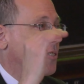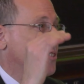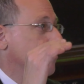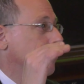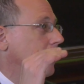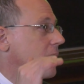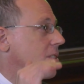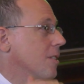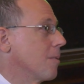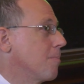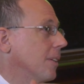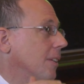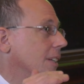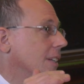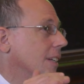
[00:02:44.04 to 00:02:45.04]
simply
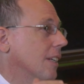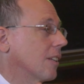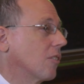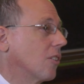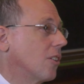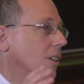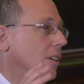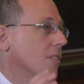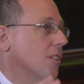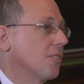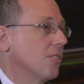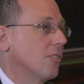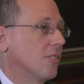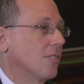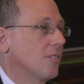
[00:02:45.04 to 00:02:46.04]
stipulating in law
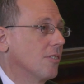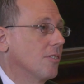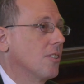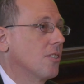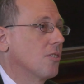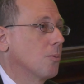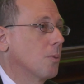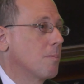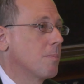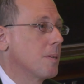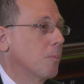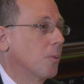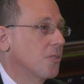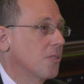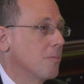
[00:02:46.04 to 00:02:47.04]
this is what
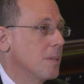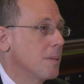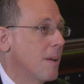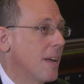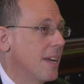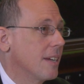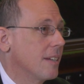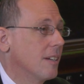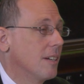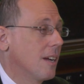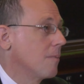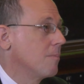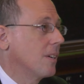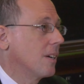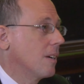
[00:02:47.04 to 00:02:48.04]
people should be paid.
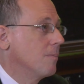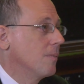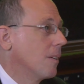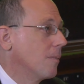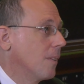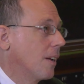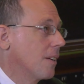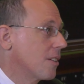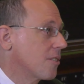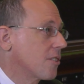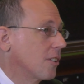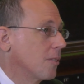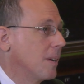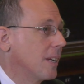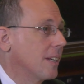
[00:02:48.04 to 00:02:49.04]
I'm not
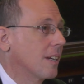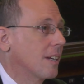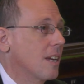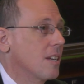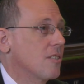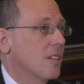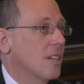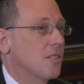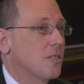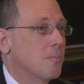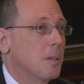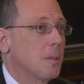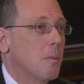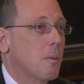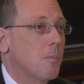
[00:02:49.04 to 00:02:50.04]
necessarily making a case against
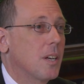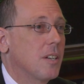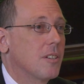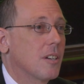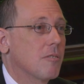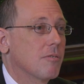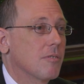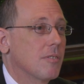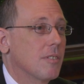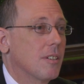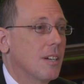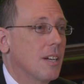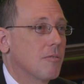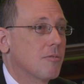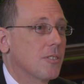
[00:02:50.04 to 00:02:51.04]
minimum wage
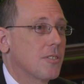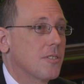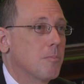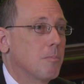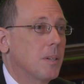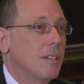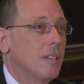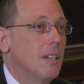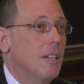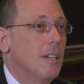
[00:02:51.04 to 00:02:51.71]
efforts, but